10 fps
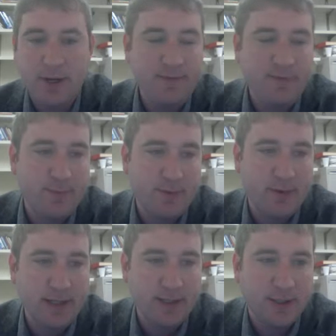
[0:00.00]
from the
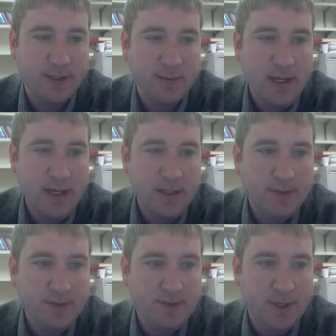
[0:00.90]
right term.
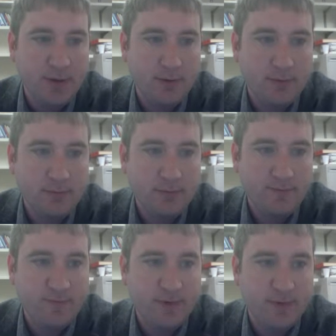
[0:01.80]
So
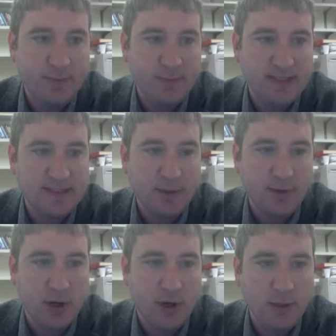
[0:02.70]
by a similar
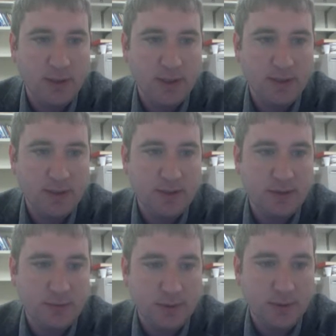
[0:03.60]
argument
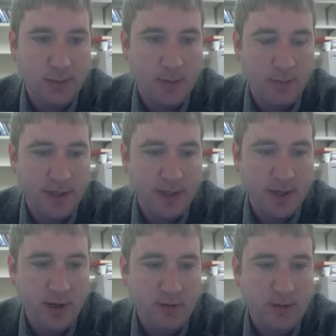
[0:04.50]
to a moment
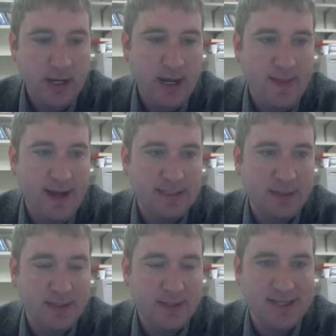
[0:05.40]
ago, that's going to
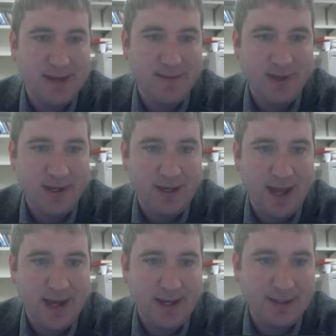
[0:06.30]
be the same thing
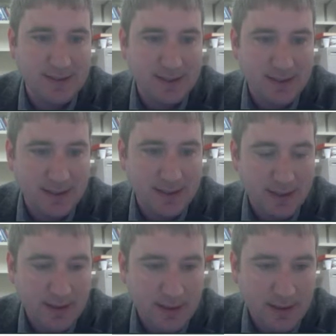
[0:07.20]
as
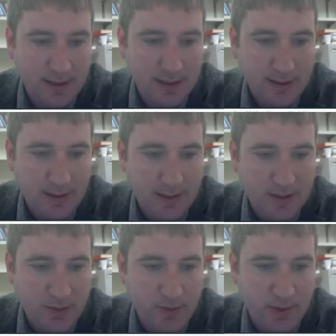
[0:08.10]
e
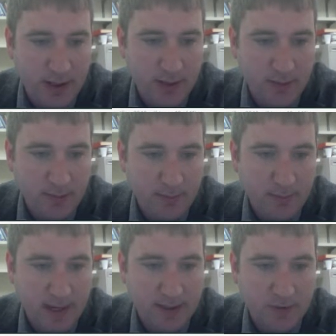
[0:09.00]
squared
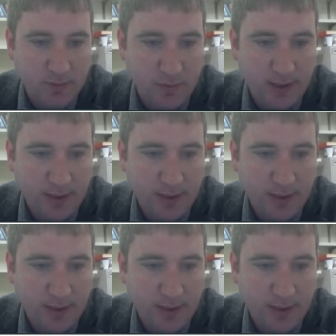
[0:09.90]
minus 1